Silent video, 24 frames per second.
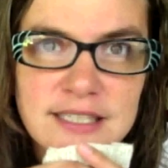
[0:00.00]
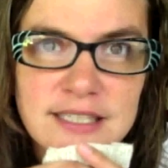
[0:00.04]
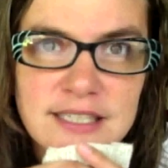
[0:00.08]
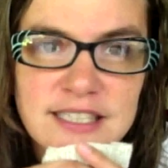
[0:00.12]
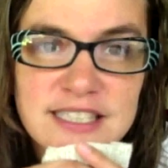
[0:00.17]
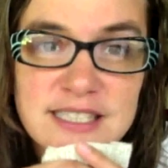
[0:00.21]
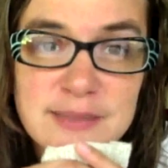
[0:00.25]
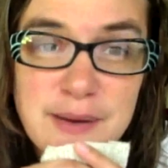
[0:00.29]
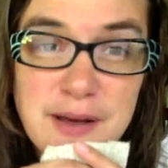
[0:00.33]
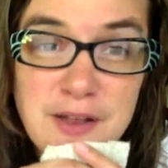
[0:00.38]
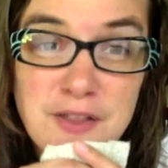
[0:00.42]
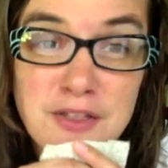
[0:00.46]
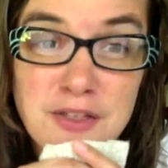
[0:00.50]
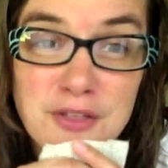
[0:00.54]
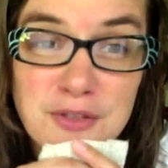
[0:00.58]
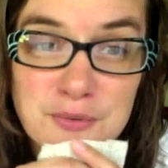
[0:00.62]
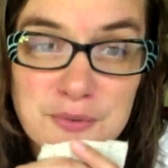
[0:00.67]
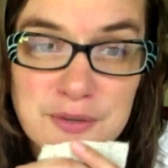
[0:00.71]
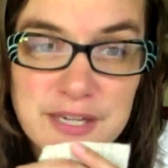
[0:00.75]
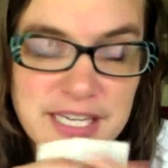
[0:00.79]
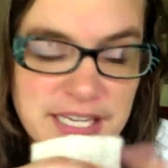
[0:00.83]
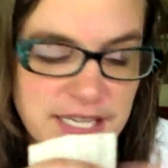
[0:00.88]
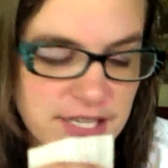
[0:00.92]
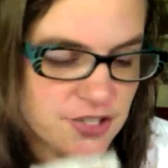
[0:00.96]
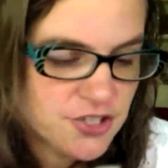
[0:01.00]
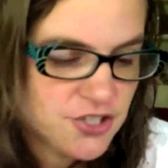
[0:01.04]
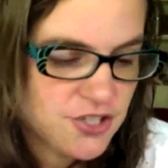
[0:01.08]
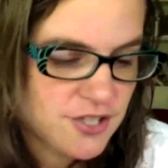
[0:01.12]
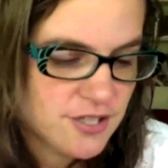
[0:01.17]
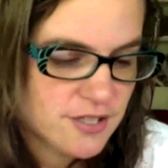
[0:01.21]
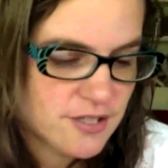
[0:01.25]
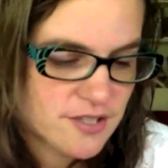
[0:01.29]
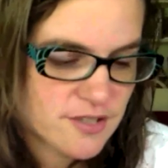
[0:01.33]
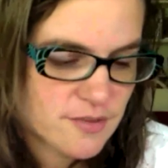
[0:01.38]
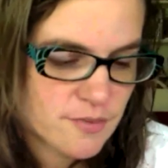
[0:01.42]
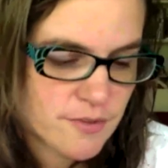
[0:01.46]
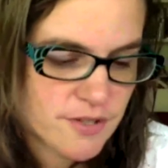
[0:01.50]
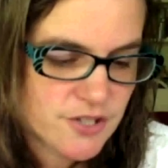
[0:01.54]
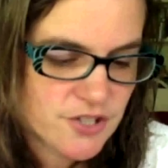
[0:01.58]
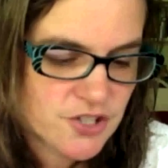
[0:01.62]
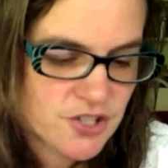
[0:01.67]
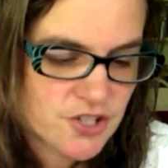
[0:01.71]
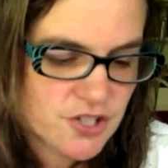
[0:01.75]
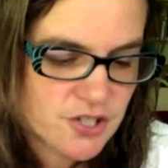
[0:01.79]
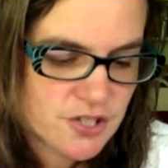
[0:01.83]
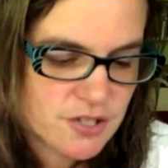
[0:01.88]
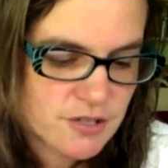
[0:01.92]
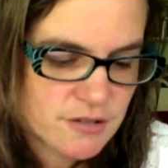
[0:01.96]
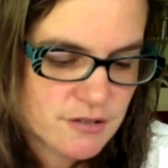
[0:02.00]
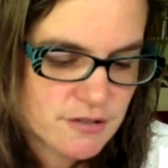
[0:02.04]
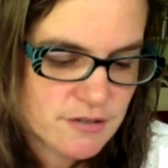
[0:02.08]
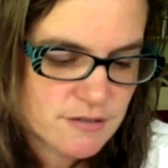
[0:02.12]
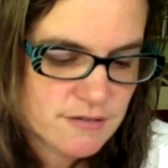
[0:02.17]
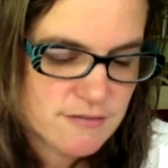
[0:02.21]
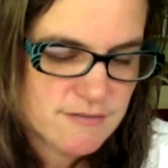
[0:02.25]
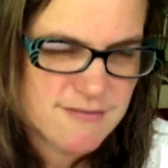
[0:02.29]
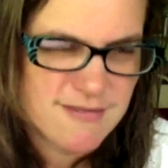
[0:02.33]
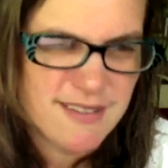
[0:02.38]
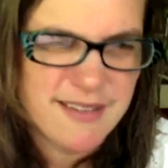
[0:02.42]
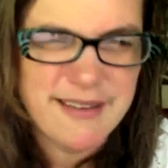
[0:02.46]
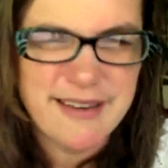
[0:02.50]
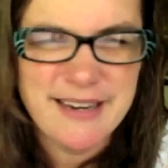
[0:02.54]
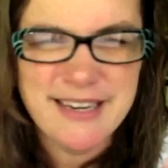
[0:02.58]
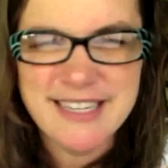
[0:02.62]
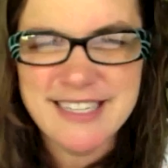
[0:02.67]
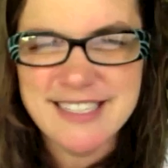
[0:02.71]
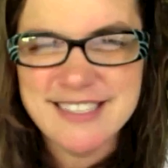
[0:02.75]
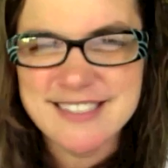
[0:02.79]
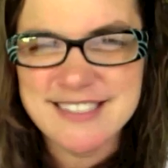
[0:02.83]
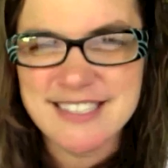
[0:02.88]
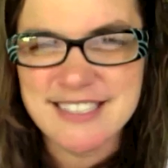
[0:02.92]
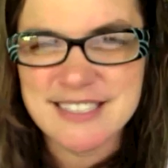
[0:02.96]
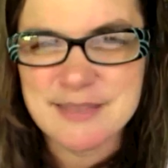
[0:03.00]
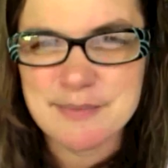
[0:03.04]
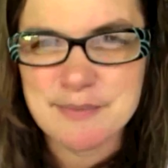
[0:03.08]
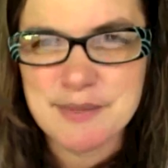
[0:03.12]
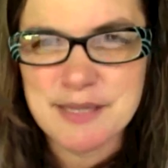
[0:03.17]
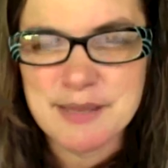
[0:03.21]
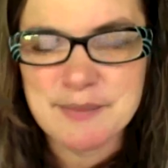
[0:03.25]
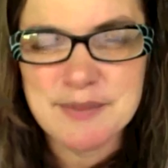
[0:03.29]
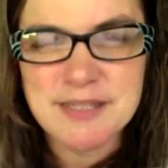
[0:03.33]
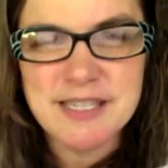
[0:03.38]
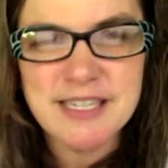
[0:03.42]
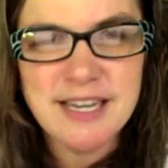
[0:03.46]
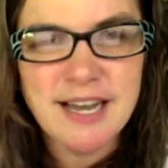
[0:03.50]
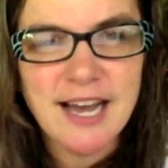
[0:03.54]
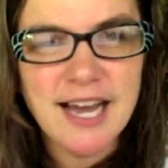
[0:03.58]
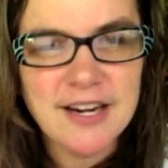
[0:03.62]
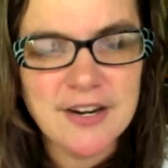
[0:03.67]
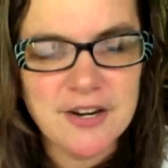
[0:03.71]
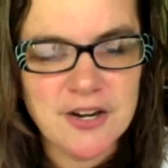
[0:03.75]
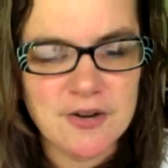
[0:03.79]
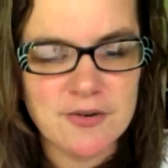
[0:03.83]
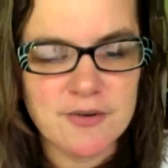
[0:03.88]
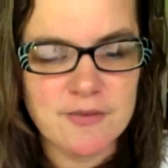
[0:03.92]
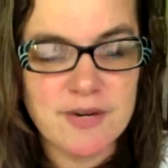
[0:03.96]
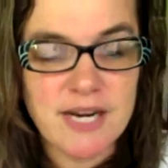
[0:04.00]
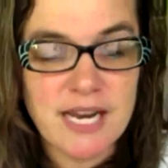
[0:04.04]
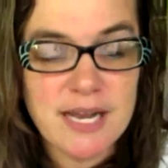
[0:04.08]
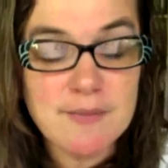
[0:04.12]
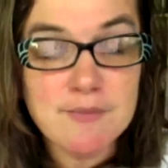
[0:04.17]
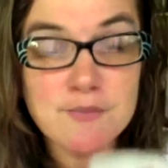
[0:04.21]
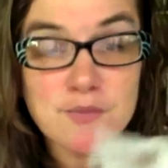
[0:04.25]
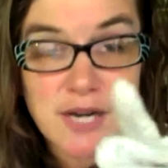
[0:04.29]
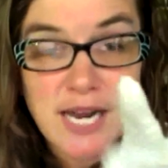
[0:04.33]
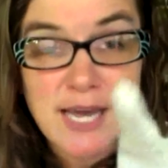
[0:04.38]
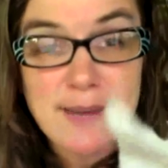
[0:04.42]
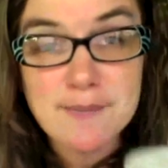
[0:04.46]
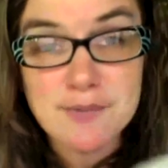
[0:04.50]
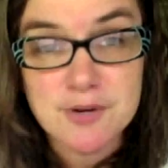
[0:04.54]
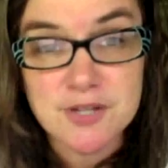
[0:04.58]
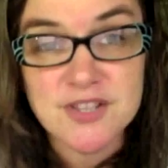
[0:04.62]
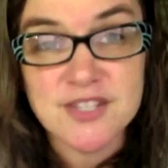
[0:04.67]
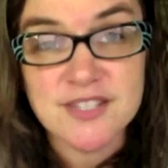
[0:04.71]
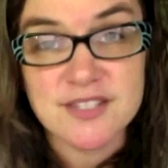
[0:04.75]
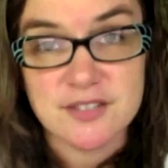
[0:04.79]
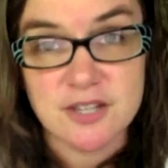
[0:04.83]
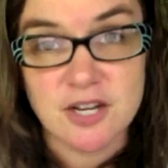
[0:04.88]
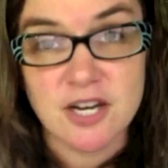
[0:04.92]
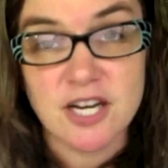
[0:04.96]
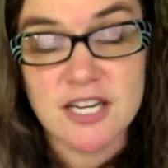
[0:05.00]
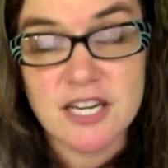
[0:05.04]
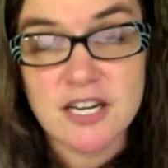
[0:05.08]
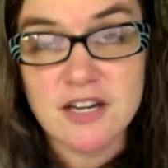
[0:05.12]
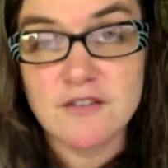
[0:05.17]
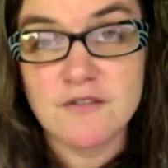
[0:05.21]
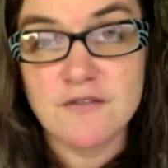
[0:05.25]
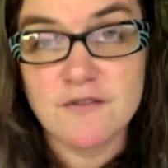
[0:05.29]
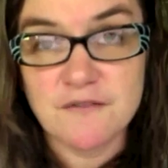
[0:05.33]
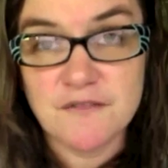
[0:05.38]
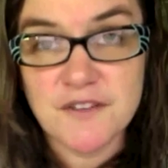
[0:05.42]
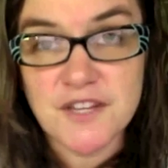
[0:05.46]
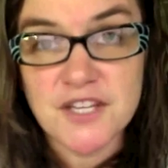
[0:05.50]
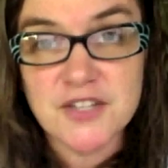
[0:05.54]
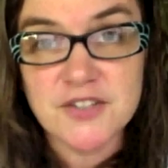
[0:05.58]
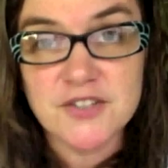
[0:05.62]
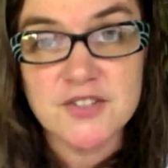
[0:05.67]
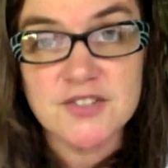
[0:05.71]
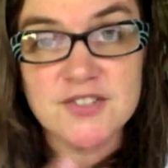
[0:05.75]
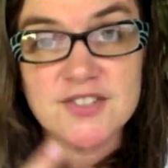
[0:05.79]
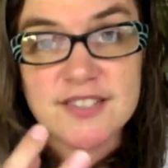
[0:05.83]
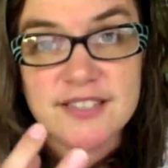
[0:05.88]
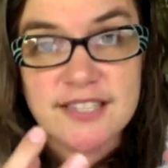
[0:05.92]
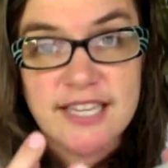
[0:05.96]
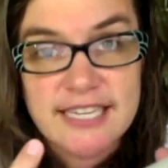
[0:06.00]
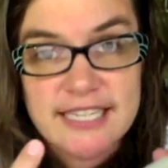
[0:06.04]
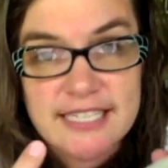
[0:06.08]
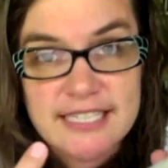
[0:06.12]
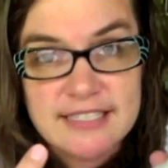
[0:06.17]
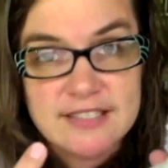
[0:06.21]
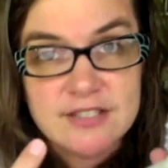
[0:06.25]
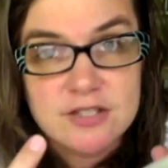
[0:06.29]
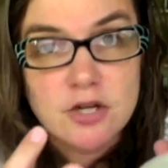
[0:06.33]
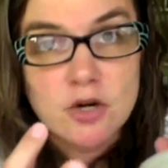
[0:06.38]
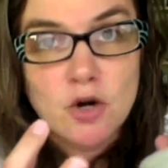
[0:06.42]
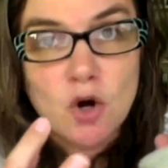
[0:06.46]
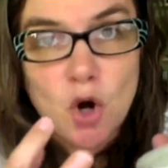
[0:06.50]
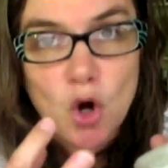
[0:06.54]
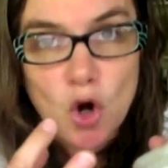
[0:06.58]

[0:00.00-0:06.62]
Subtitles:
It's about 3 inches, which I guess that's big, but I don't know. When I put this on, it feels like it's,